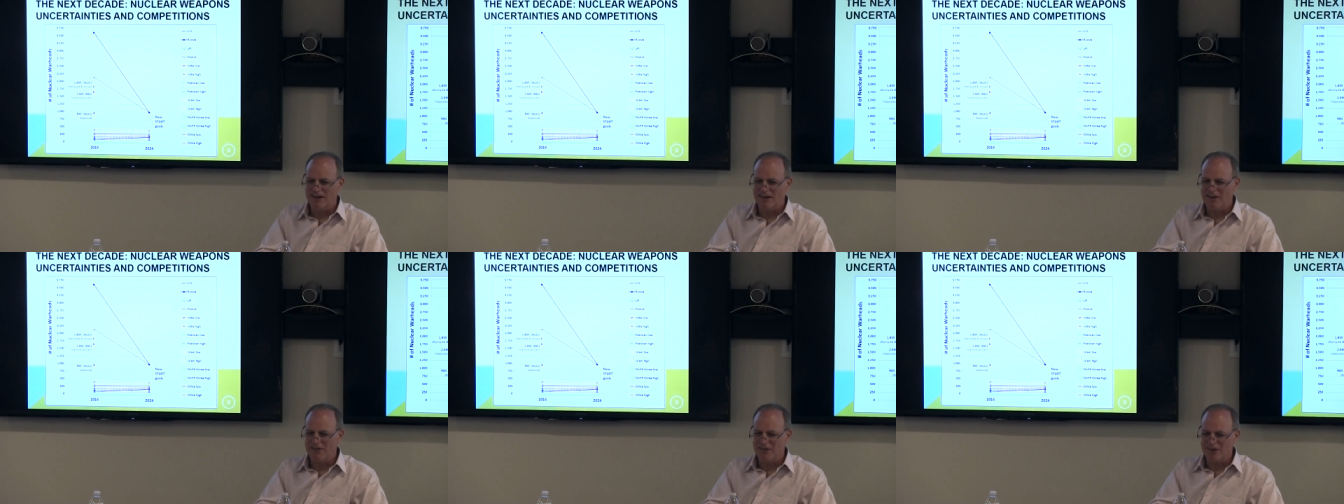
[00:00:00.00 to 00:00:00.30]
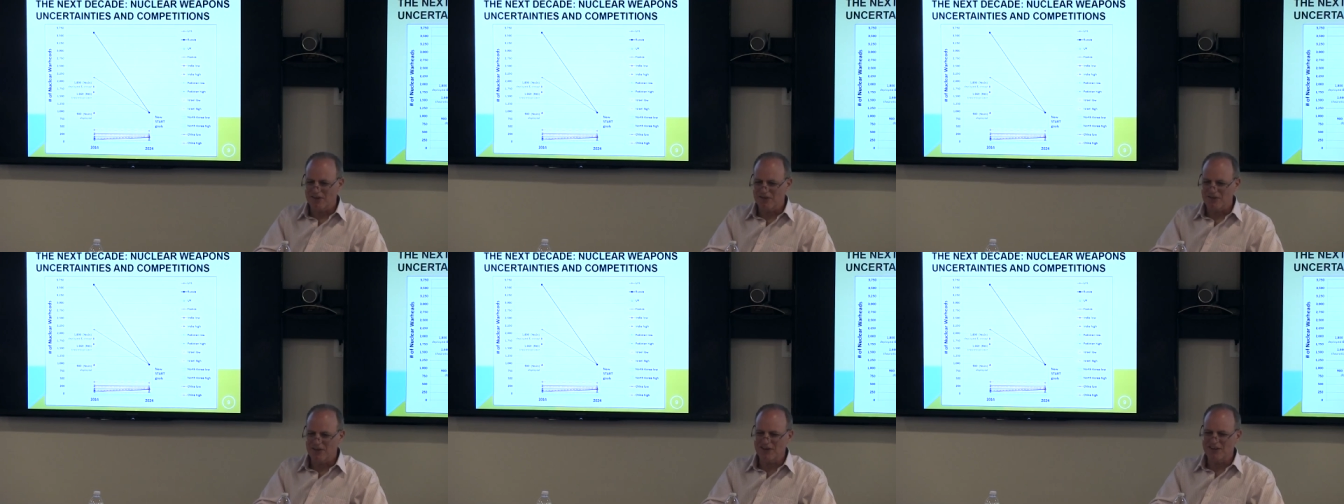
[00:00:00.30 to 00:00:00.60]
I,
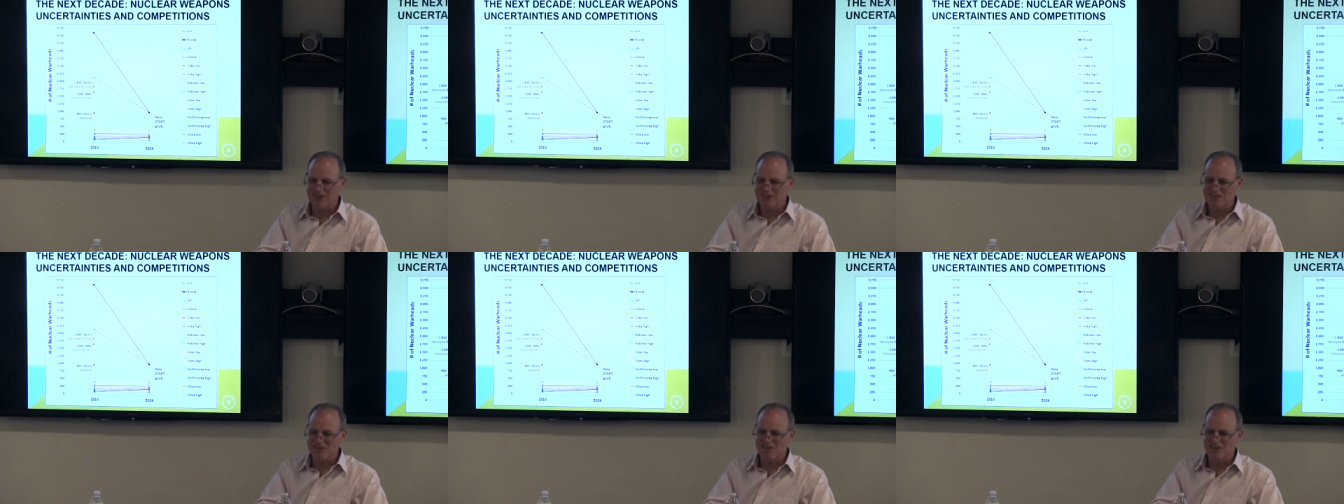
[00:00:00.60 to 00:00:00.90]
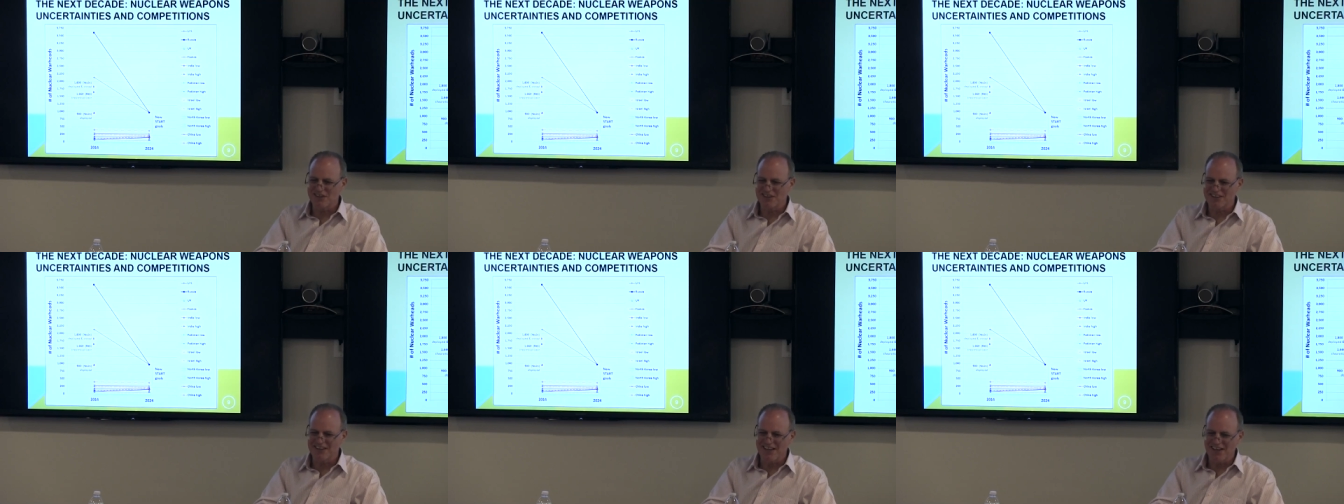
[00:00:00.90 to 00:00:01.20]
I felt like
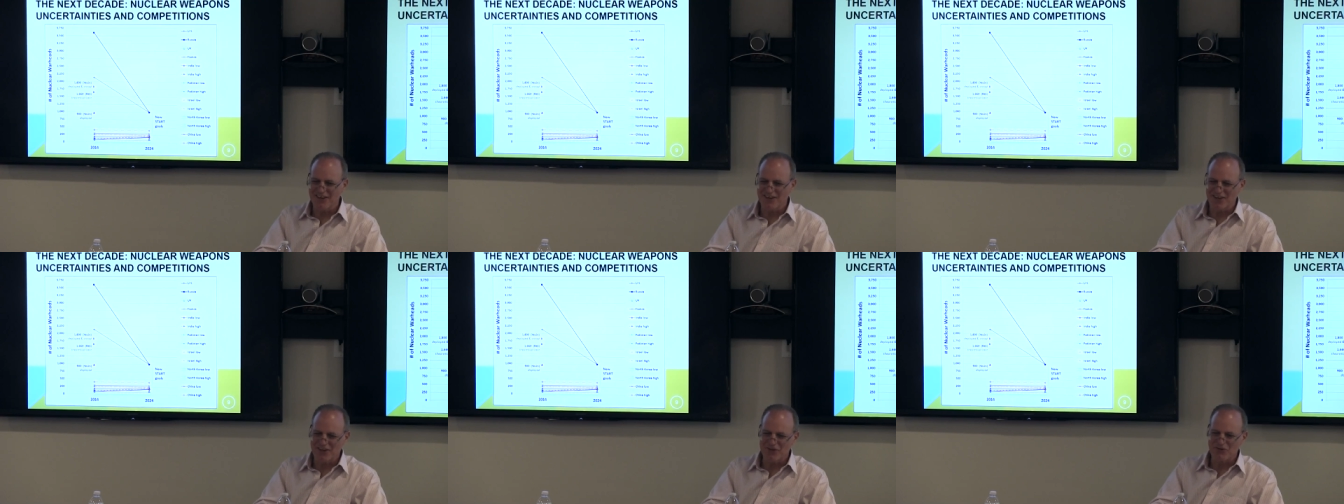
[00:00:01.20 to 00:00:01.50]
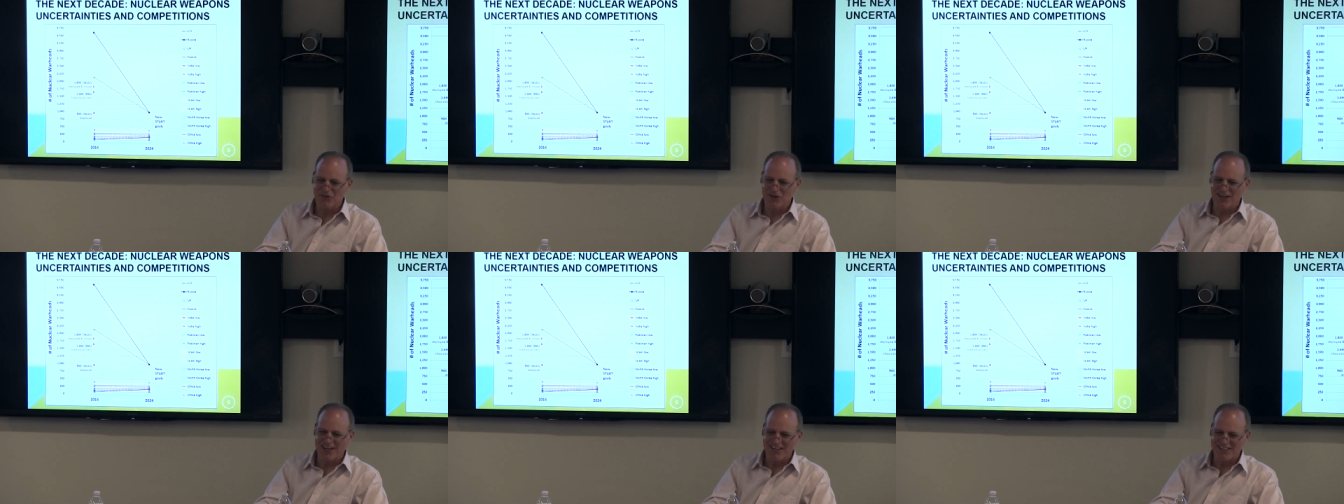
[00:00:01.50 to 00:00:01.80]
sitting down. I
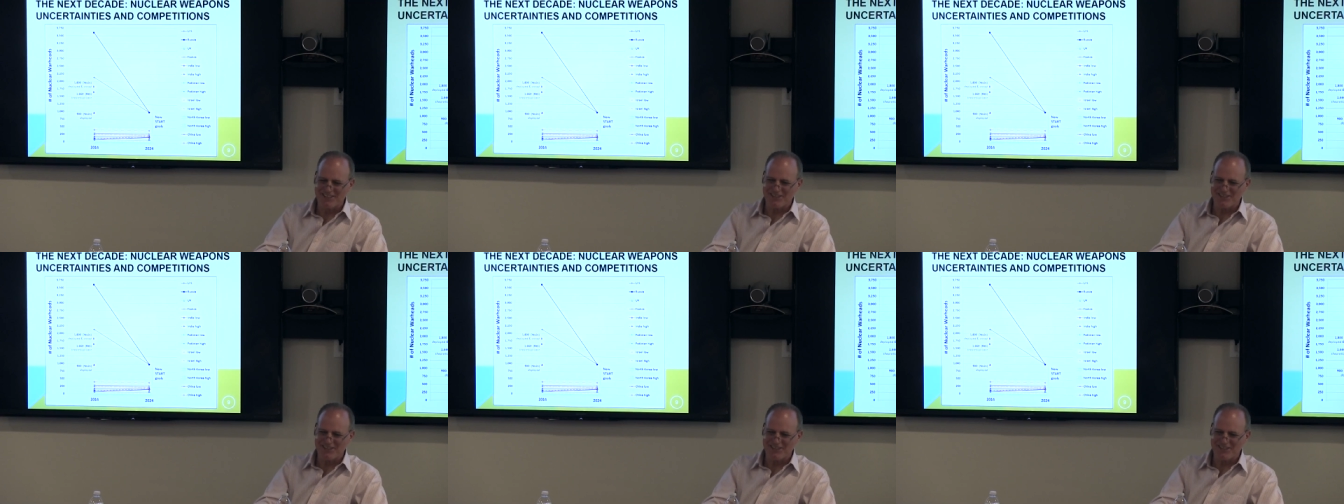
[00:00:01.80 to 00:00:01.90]
didn't want to